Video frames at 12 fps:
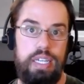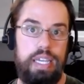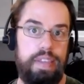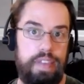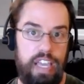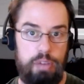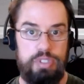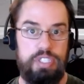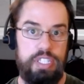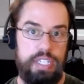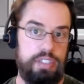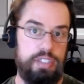in that
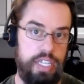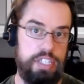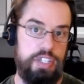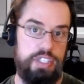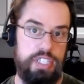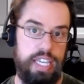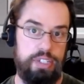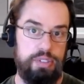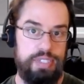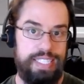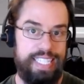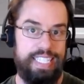particular election cycle
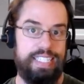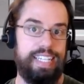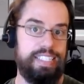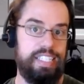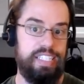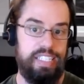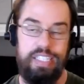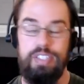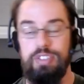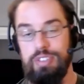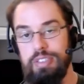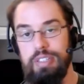to get elected is